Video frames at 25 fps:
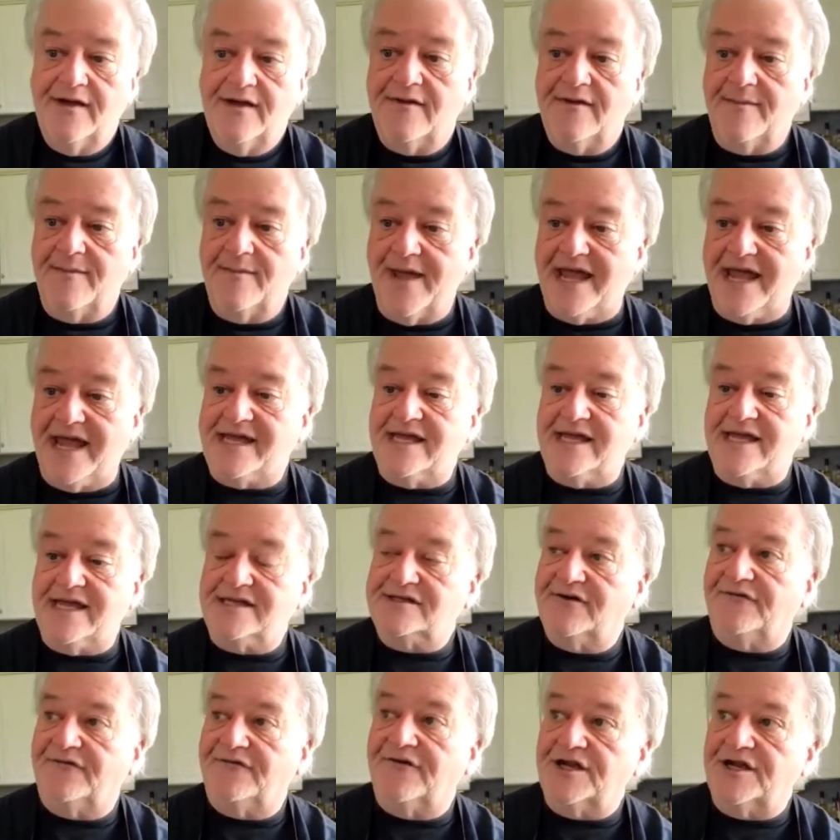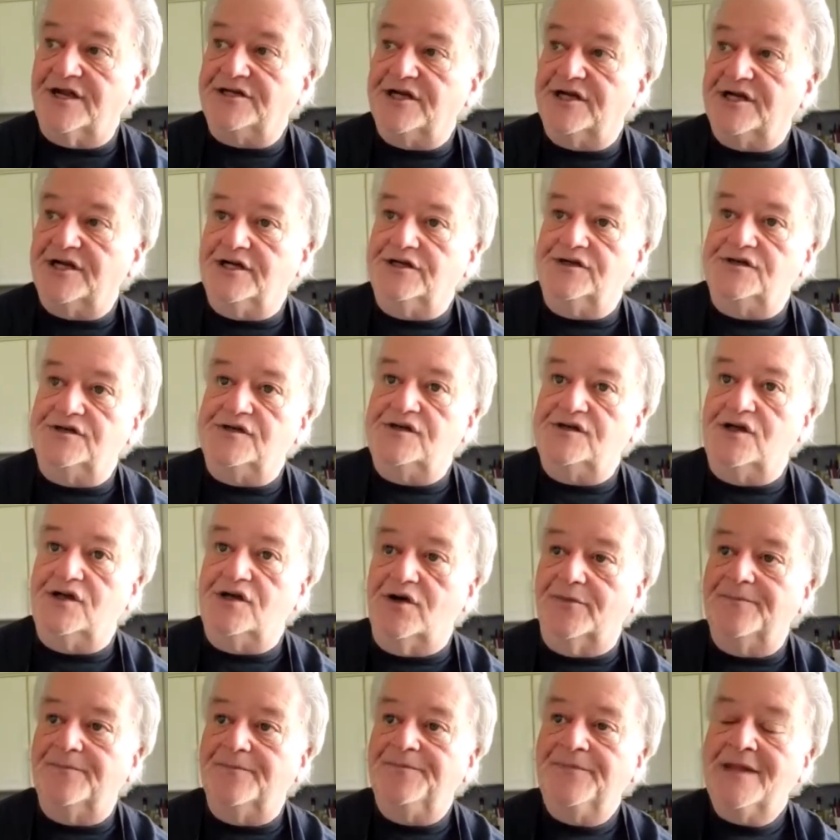the makings of French onion
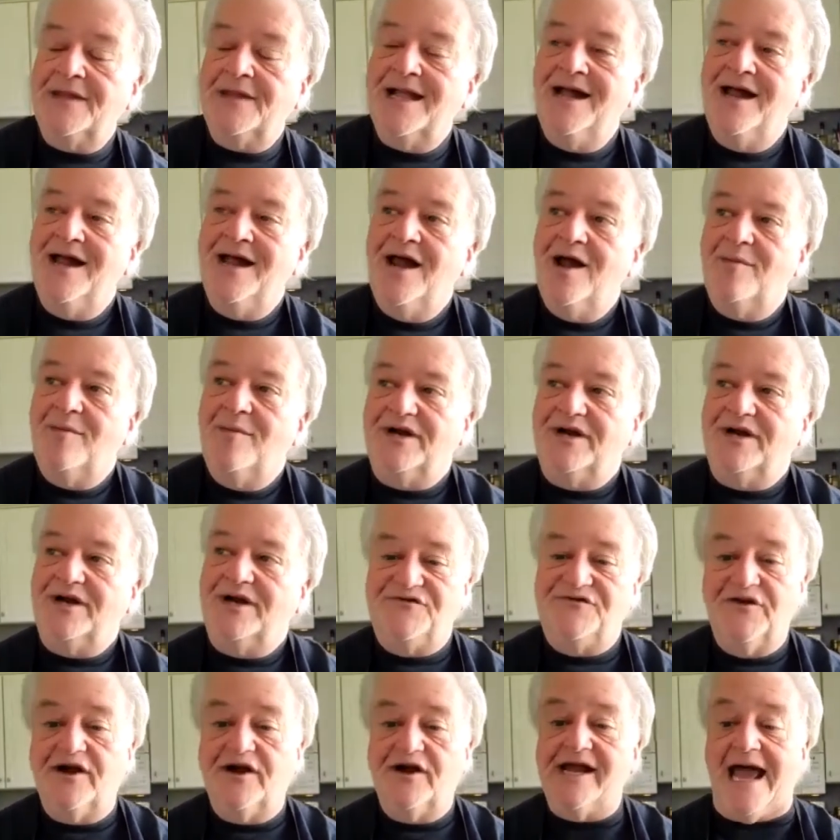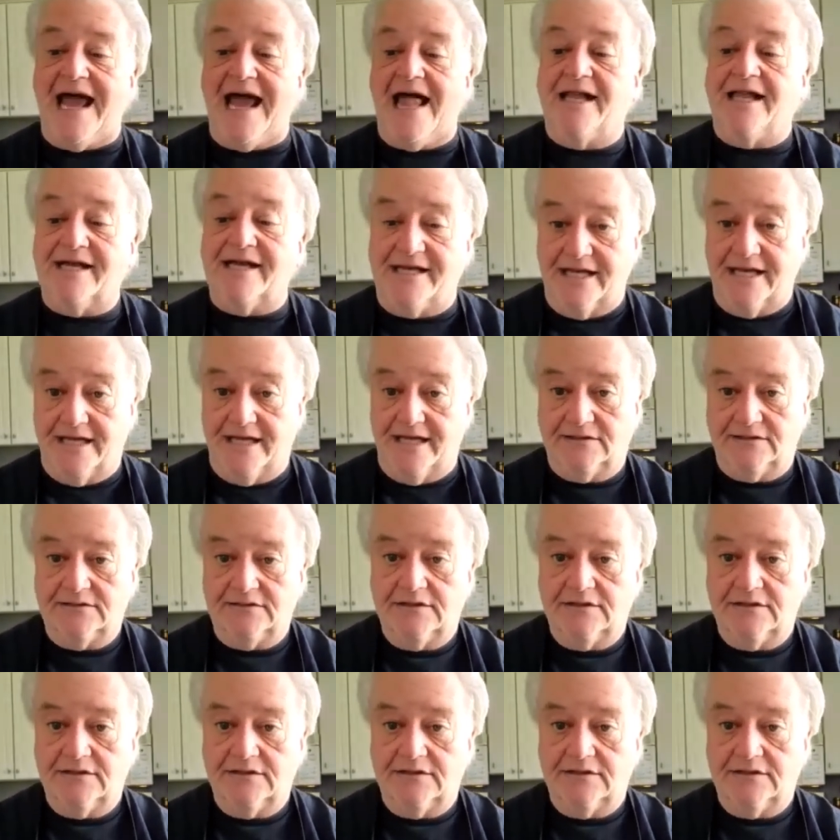soup. But it's very elegant.